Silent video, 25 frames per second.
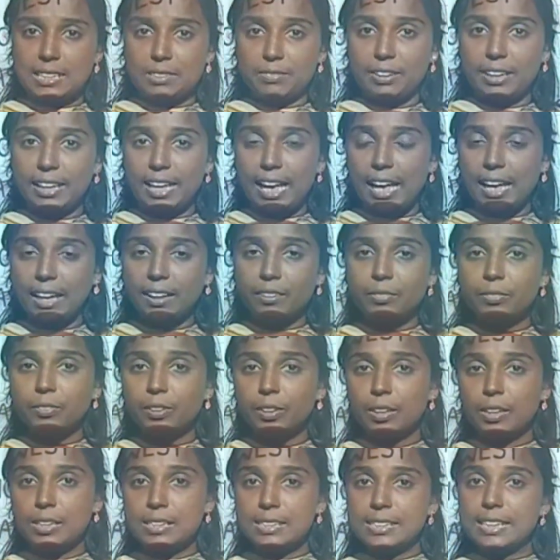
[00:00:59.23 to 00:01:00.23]
we have?
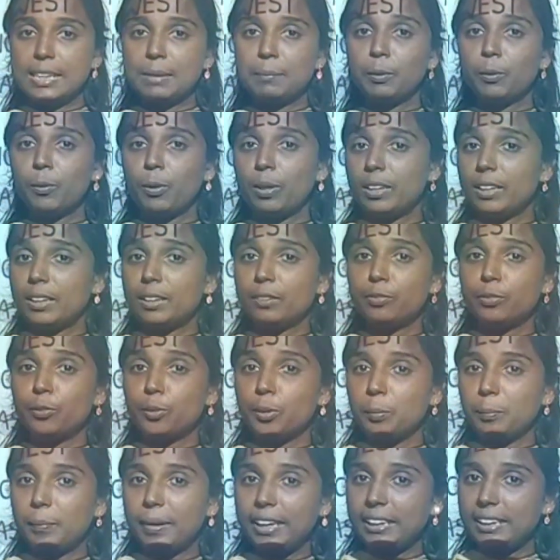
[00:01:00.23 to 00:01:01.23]
Say me, what are the
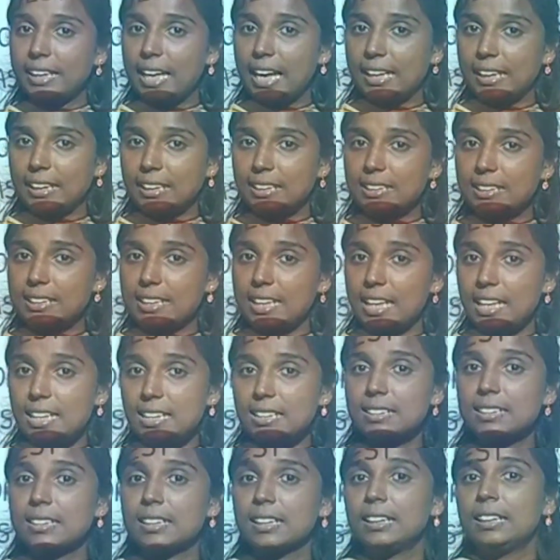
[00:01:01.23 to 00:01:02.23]
4 main
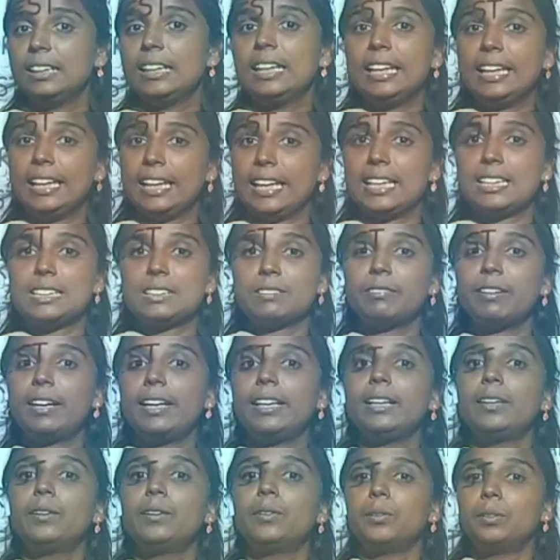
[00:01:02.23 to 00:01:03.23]
directions? Yes,
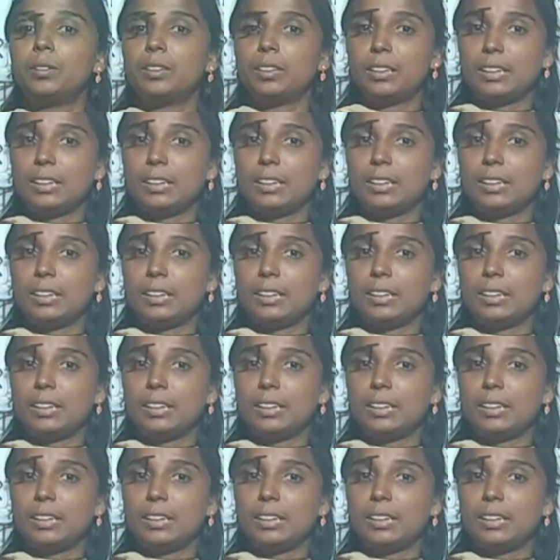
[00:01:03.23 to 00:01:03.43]
very good.